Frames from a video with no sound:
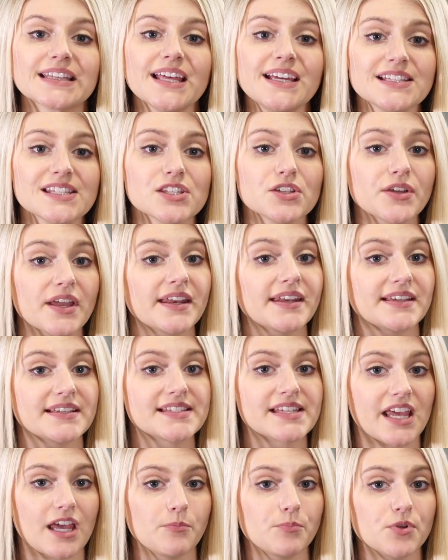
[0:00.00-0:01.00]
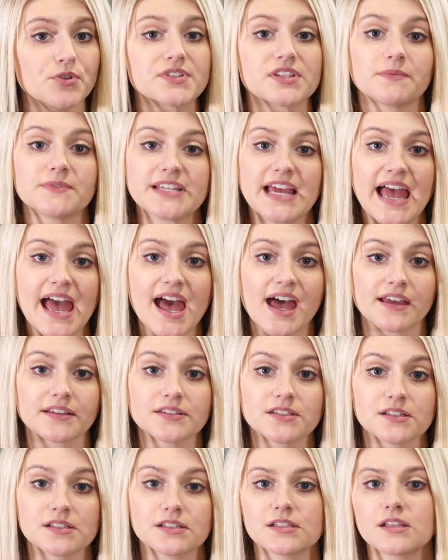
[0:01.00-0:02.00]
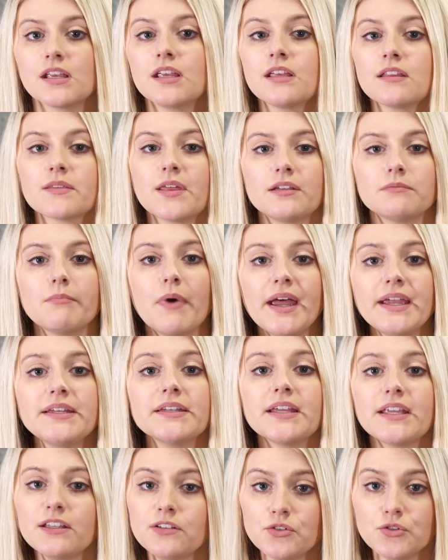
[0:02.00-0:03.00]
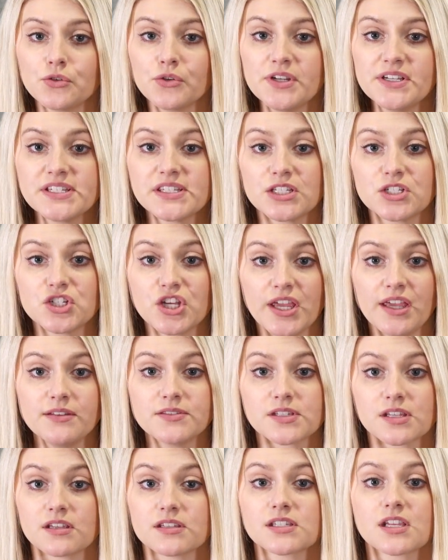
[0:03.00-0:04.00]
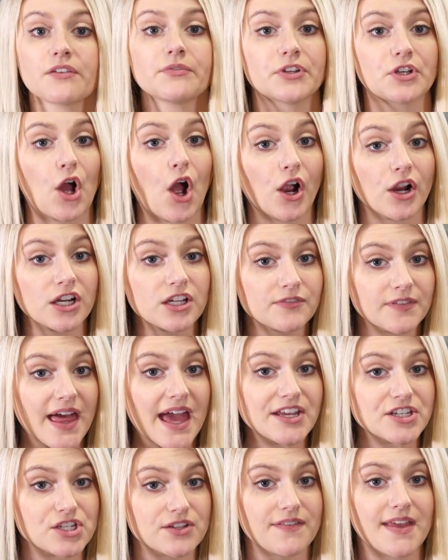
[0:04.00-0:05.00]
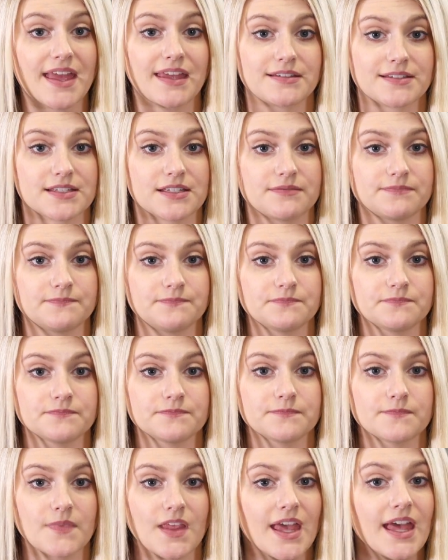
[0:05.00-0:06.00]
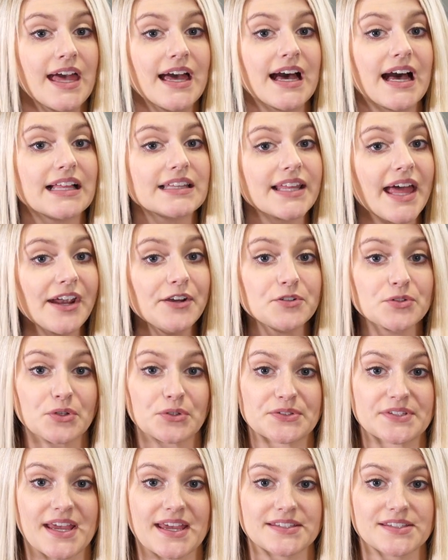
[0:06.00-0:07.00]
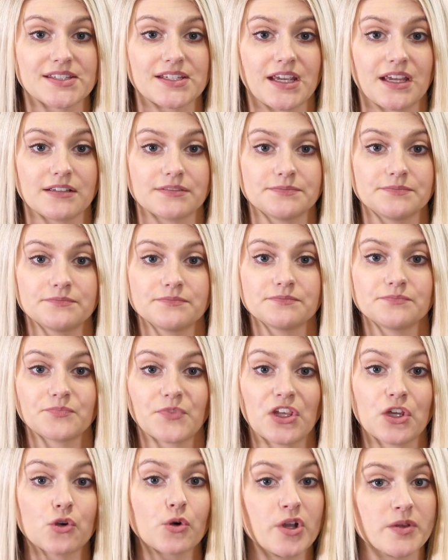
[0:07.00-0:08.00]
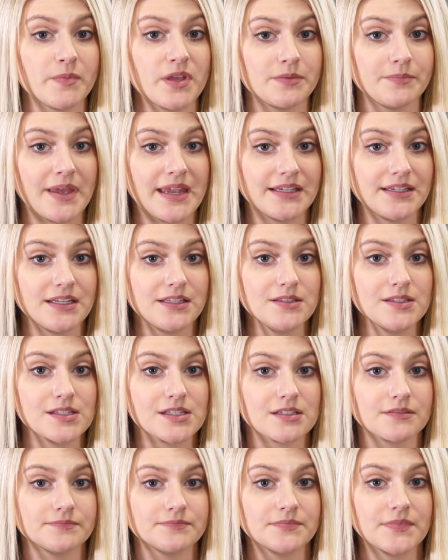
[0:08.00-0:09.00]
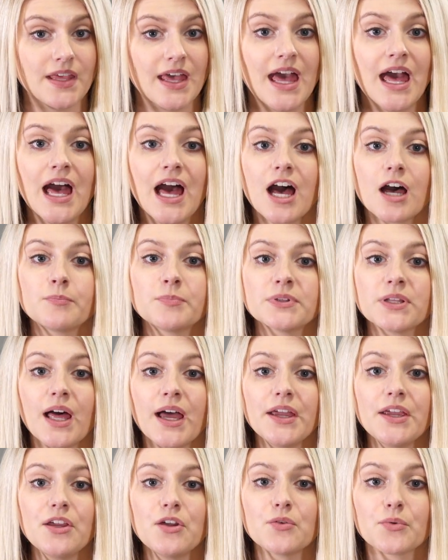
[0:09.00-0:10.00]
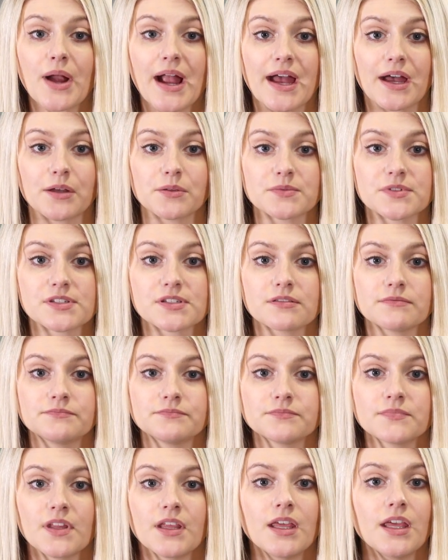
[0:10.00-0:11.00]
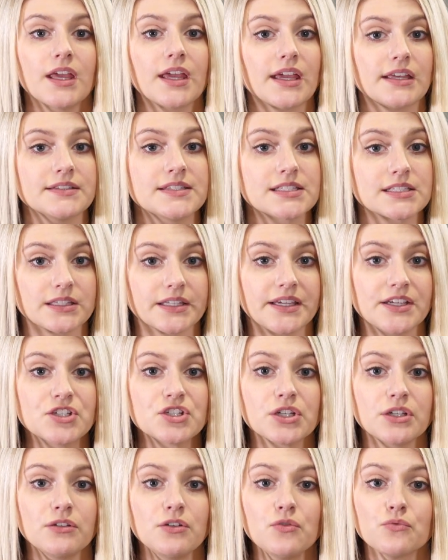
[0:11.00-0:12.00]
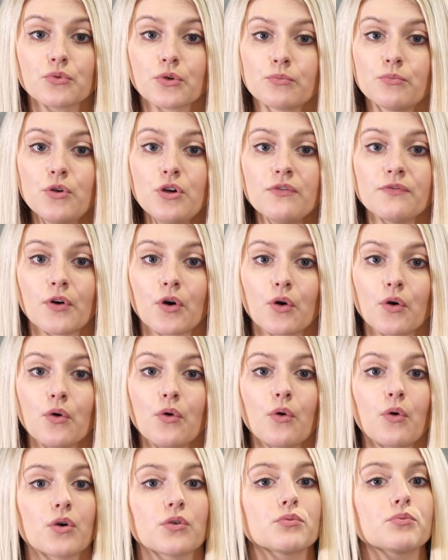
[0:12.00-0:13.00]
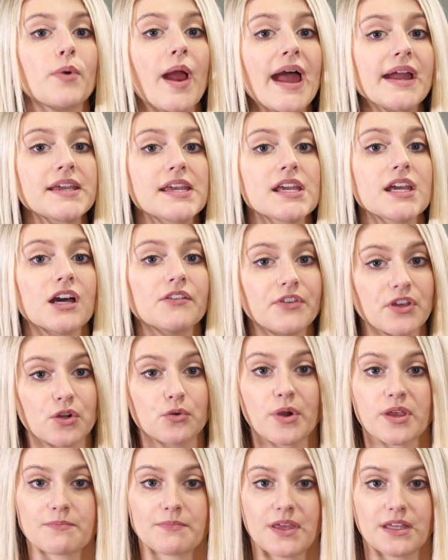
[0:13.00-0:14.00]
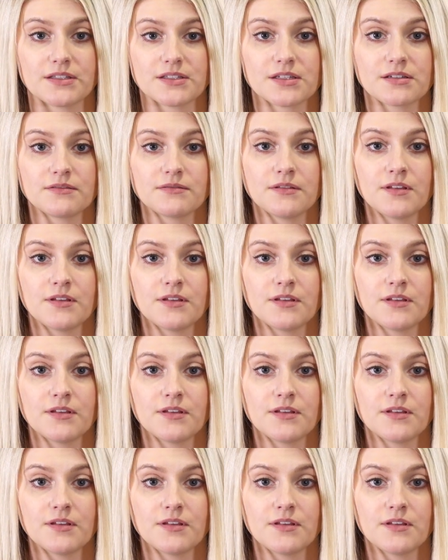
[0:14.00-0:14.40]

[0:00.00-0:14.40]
let's look at examples of tasks that might increase the chances of an arc flash event. Electrical testing, equipment maintenance, applying grounds, installation, removal, or racking of equipment,